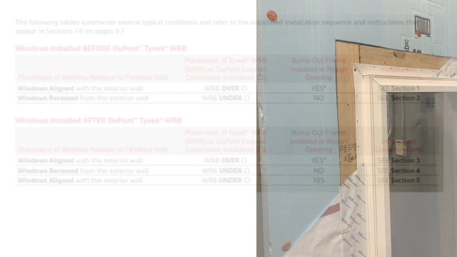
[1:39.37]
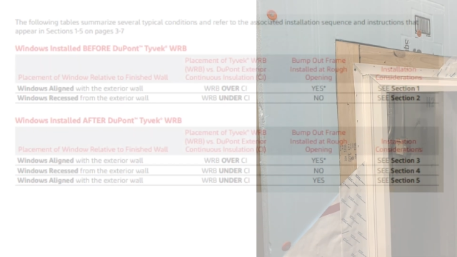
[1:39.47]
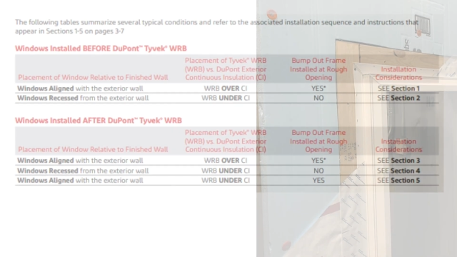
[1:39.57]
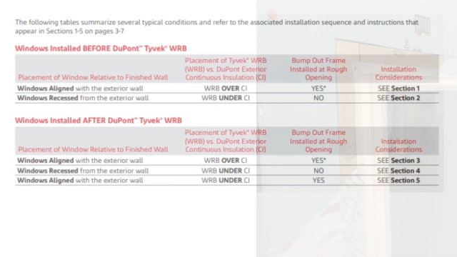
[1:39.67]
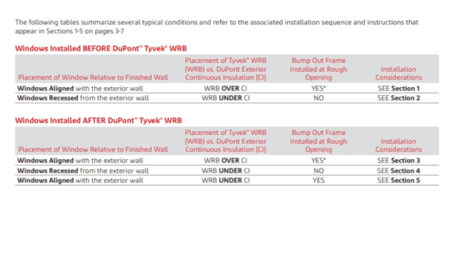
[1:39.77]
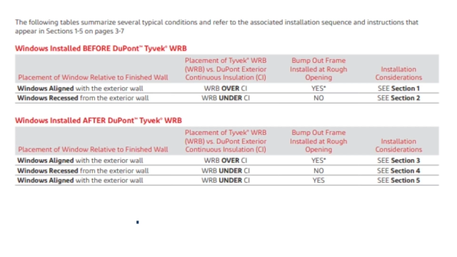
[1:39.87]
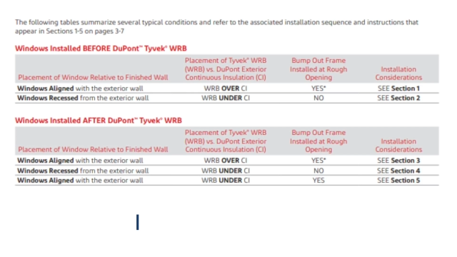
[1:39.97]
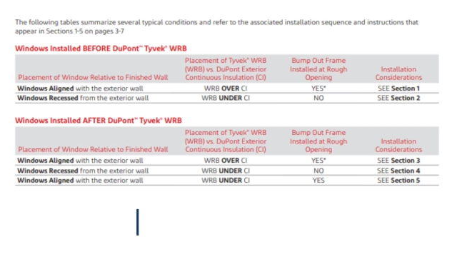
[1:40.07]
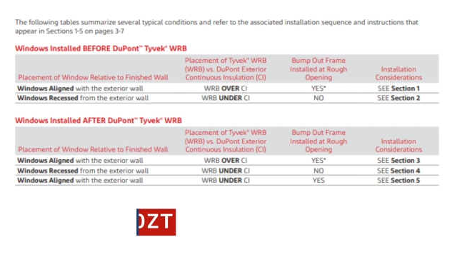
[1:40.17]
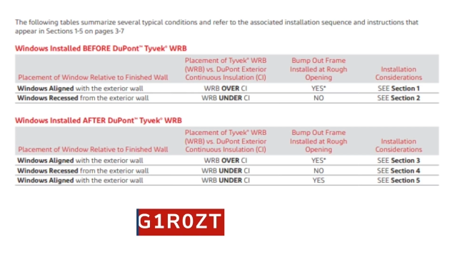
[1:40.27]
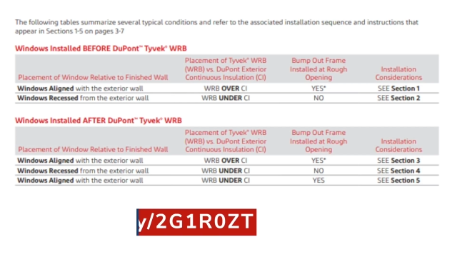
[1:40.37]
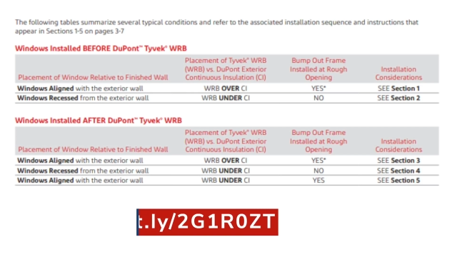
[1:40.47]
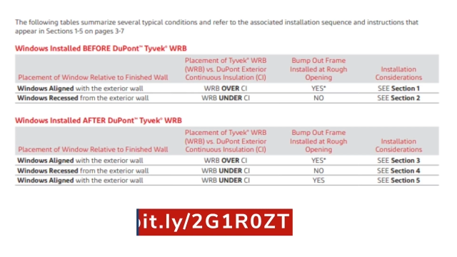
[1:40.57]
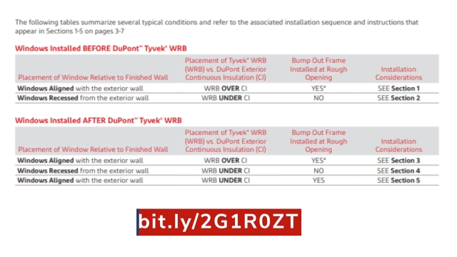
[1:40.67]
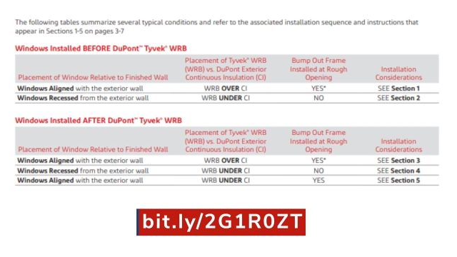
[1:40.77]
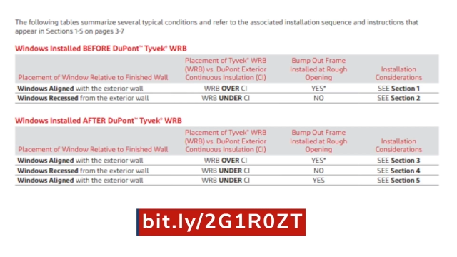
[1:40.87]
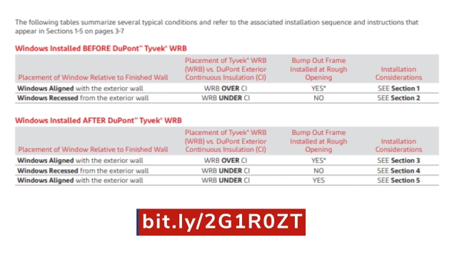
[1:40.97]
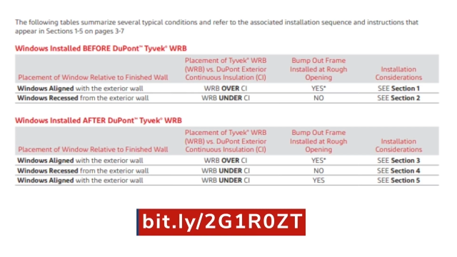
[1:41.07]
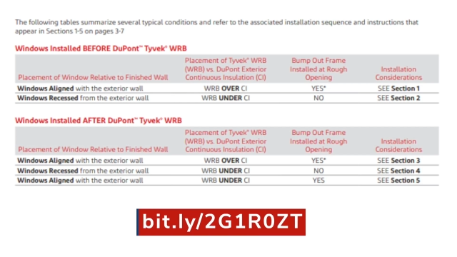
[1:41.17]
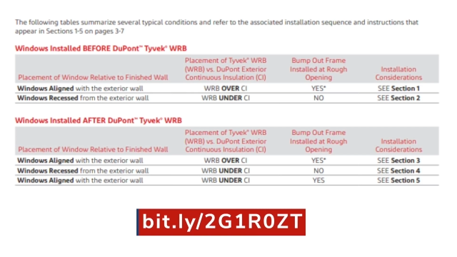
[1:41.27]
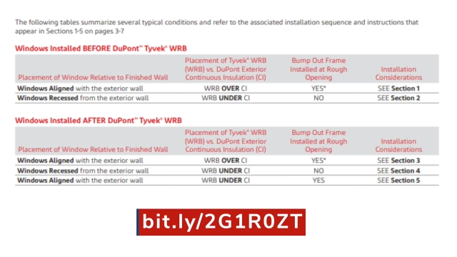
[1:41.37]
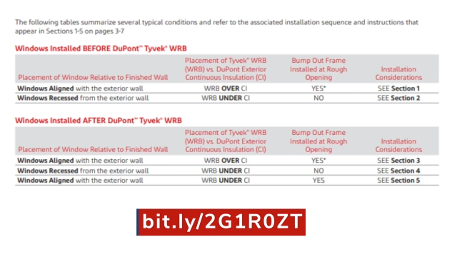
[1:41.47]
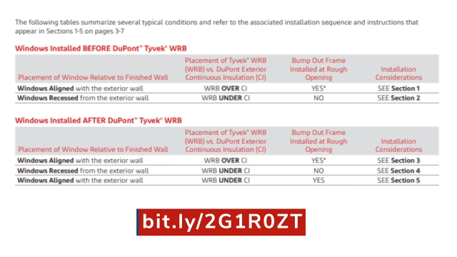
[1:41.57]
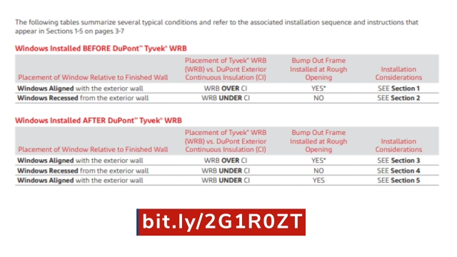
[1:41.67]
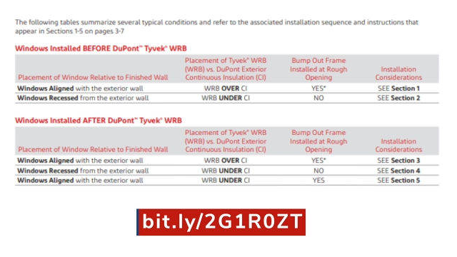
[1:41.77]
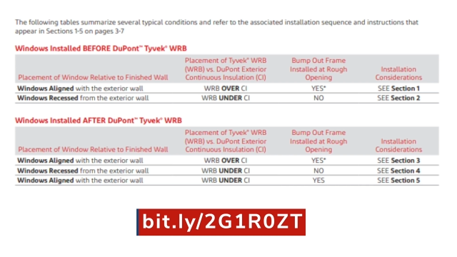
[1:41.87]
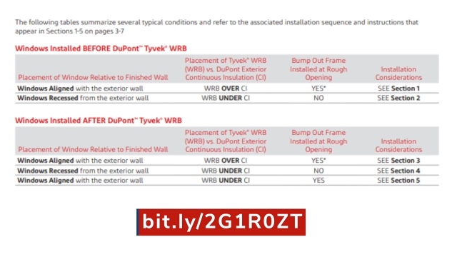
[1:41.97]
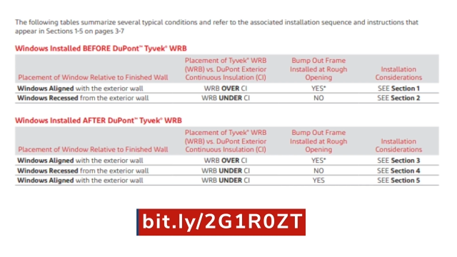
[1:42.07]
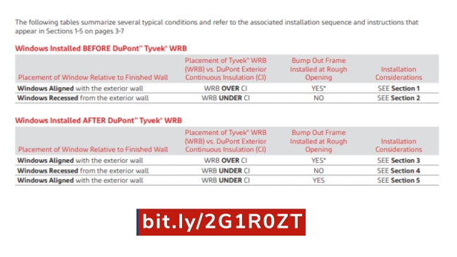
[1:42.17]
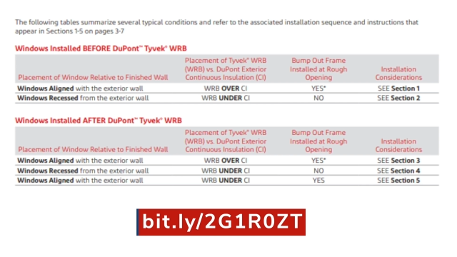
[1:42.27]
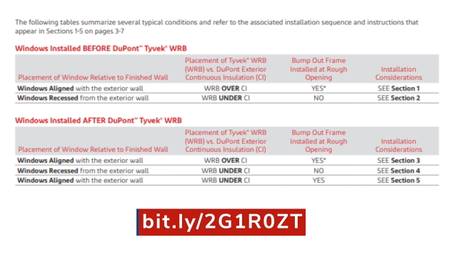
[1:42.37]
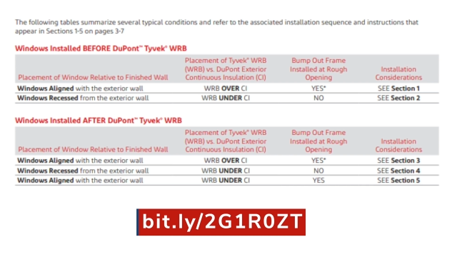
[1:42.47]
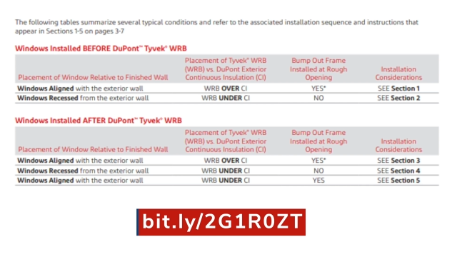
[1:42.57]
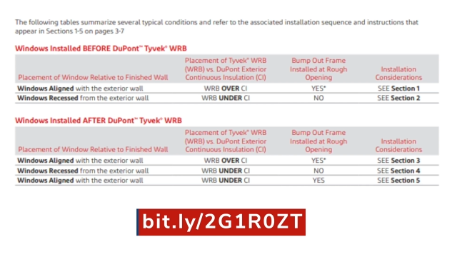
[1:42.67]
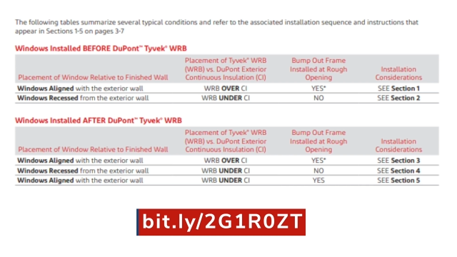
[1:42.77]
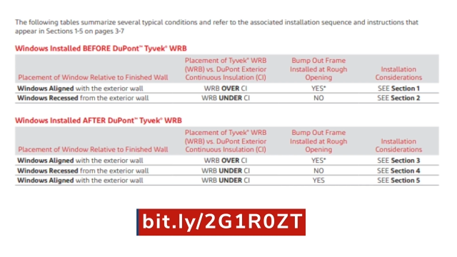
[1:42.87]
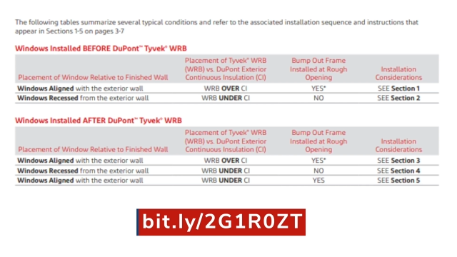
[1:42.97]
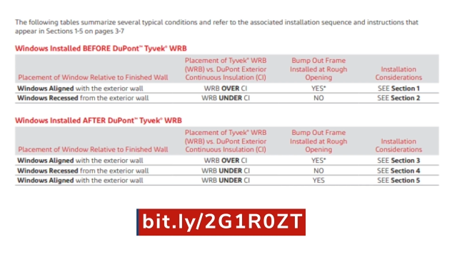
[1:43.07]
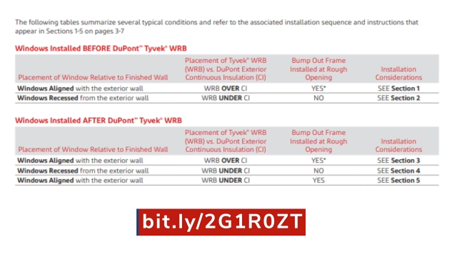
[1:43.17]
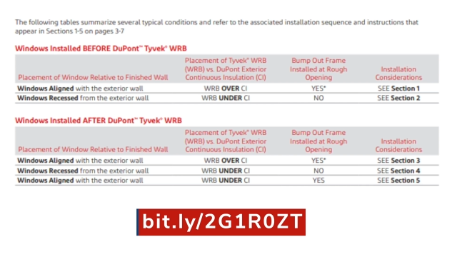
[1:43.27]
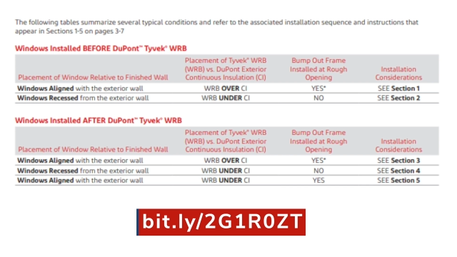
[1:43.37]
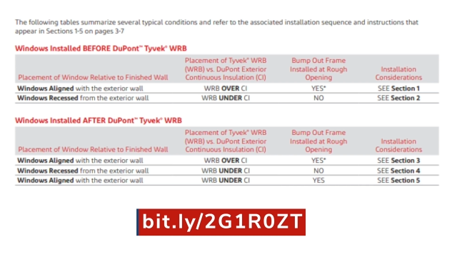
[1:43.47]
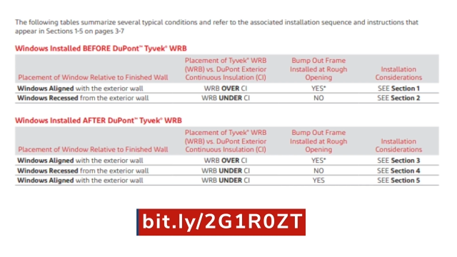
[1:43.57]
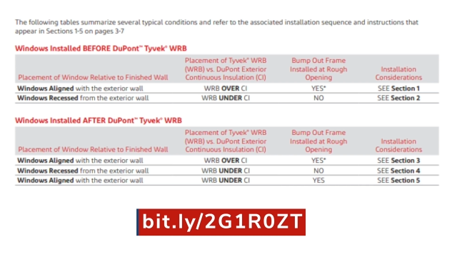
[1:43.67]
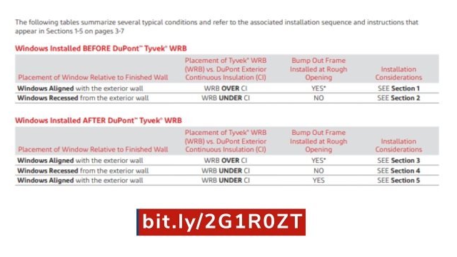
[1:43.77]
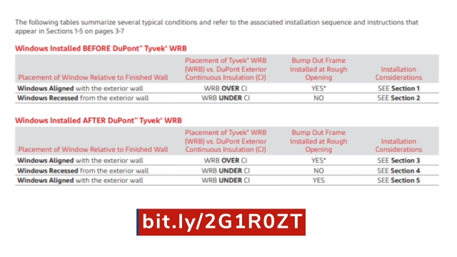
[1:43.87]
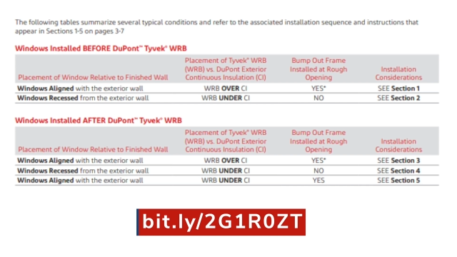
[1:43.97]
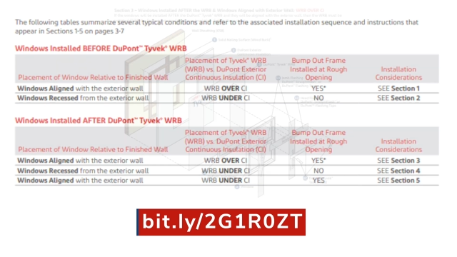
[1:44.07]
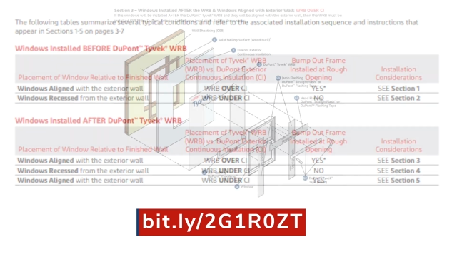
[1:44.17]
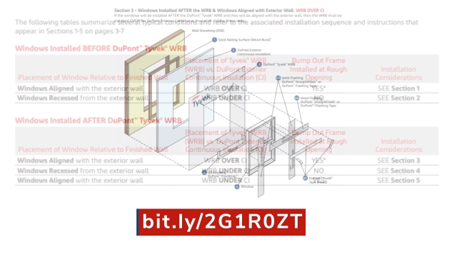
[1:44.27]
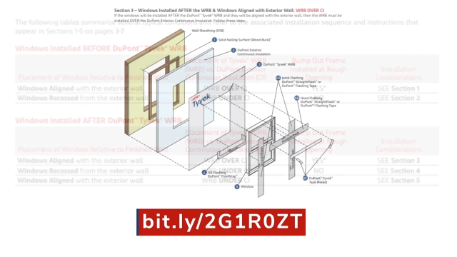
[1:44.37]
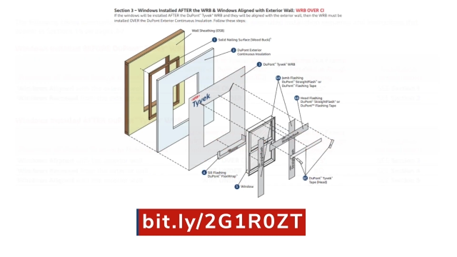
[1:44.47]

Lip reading: [unreadable: no face in view]